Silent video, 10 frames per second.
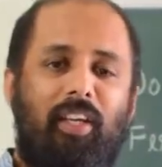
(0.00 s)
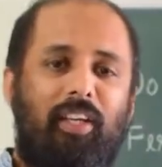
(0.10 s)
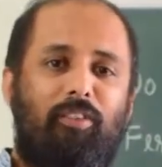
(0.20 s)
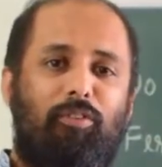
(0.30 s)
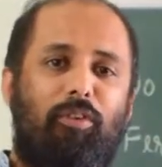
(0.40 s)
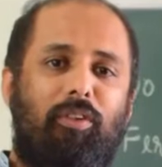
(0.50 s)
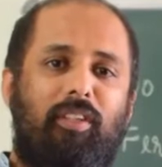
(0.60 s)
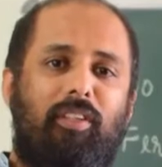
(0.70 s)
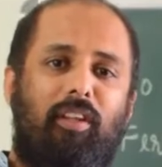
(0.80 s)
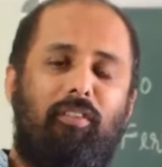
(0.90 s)
So
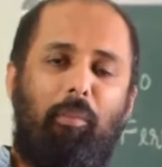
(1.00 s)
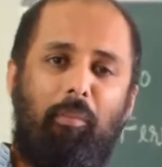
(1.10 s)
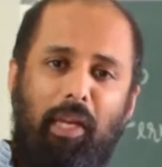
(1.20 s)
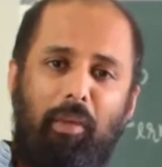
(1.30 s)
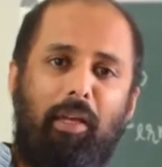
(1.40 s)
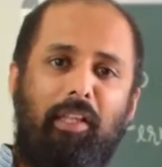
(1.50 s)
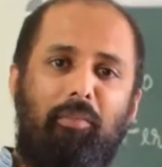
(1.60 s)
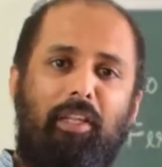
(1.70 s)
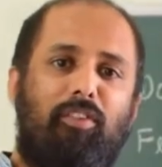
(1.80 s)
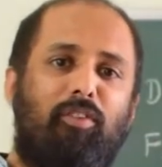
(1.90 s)
there were many
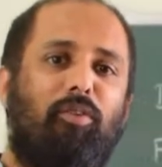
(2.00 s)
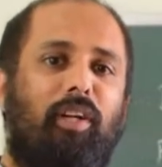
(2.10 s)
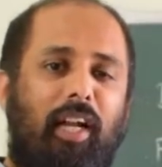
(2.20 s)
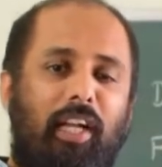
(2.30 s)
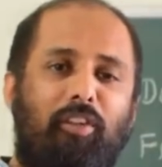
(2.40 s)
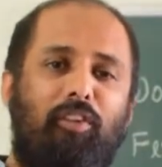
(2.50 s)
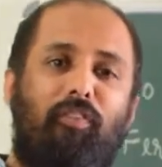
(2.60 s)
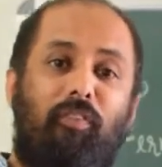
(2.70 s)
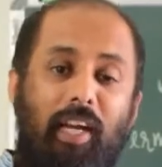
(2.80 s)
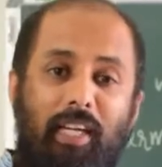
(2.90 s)
mathematicians who were trying to
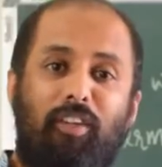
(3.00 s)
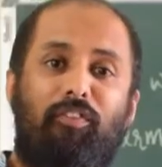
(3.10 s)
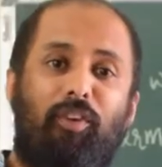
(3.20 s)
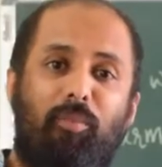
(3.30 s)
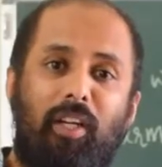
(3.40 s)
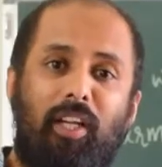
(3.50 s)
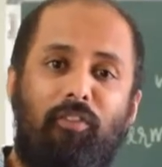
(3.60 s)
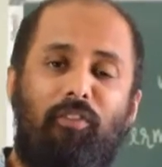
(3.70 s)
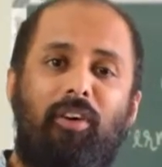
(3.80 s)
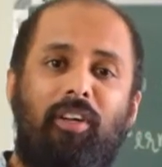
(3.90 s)
find a formula
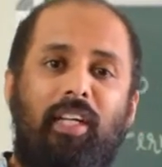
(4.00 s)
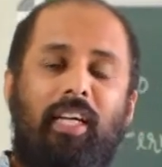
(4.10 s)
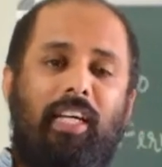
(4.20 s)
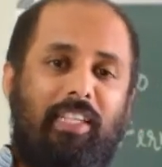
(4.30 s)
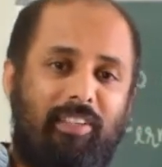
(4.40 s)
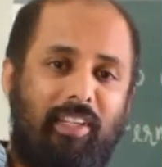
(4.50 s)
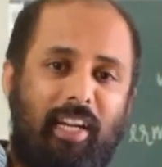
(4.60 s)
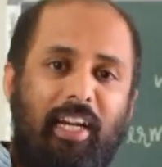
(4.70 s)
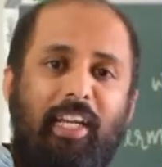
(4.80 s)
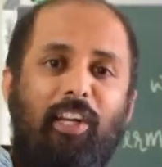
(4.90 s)
for
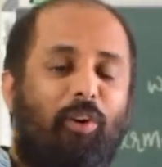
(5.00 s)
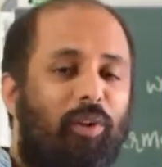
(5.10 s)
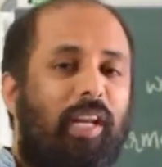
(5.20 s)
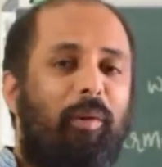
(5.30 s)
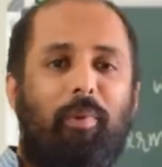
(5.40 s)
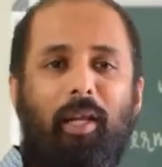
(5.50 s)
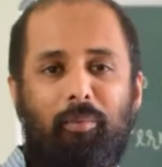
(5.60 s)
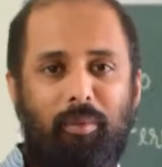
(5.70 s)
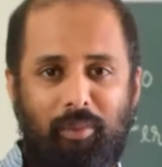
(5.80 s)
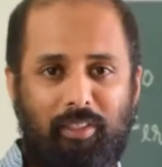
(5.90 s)
generating only
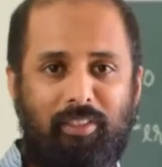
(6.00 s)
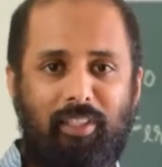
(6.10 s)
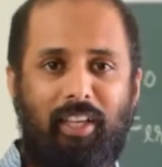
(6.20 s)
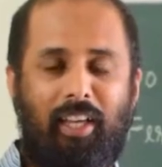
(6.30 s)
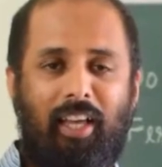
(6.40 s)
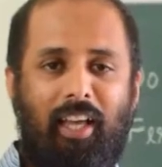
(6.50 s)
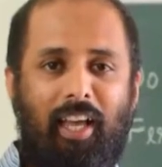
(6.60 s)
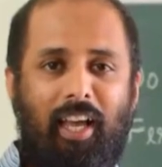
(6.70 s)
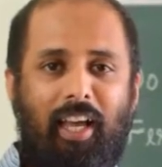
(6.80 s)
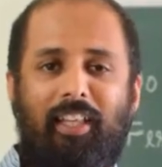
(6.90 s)
prime numbers.
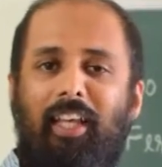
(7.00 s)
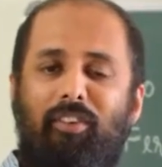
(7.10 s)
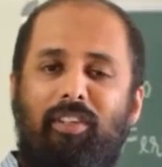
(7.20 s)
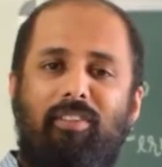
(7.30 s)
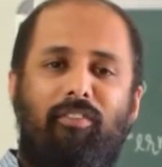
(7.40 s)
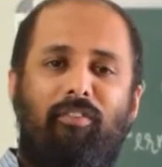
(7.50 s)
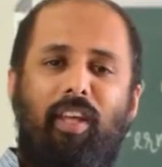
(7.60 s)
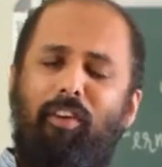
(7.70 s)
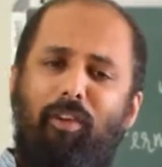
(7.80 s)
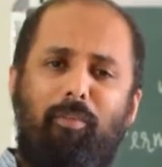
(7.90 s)
And there was a
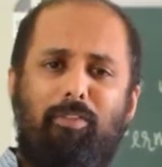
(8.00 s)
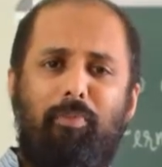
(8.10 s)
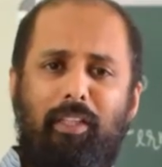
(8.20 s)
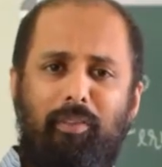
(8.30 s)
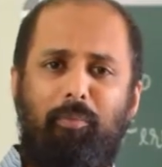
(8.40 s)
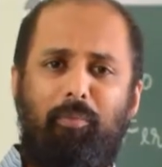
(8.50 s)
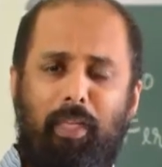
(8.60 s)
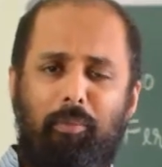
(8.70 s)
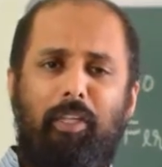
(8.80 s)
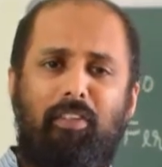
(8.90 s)
very famous
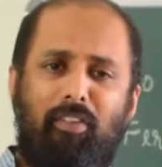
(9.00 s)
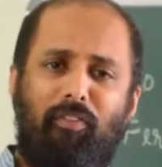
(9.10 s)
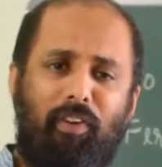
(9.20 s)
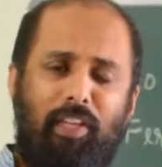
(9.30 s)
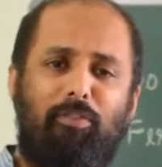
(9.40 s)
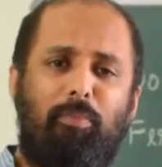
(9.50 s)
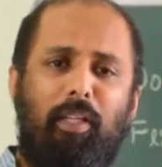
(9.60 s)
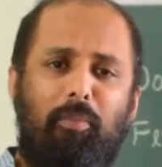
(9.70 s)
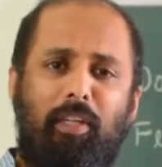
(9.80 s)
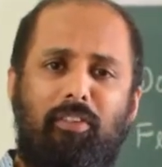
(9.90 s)
mathematician, French
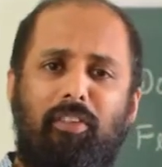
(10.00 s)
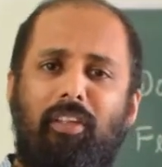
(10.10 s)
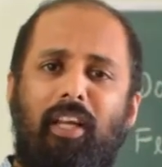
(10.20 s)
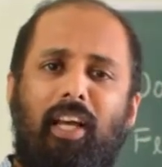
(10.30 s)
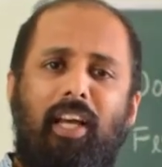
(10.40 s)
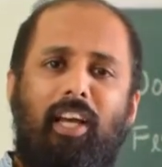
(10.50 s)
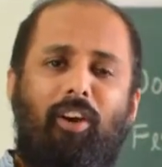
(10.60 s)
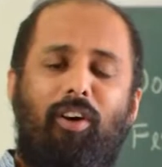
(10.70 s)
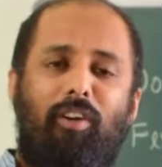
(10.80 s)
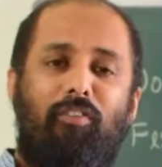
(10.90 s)
mathematician
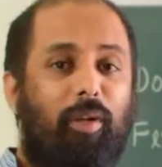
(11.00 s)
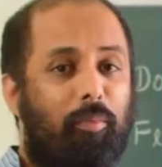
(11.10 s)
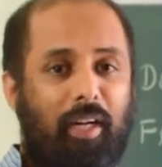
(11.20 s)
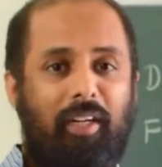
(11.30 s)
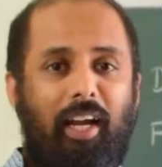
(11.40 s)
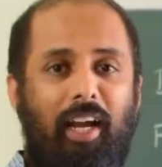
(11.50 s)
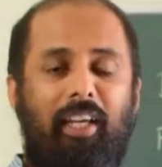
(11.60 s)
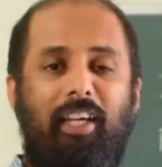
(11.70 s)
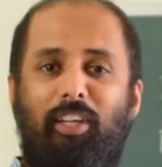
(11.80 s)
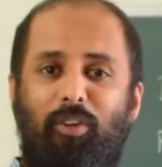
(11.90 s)
called Fermat, and
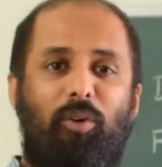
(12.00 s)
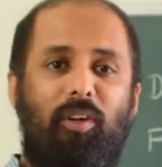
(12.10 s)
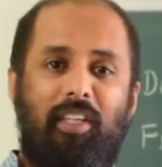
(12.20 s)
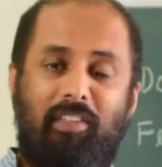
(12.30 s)
he told in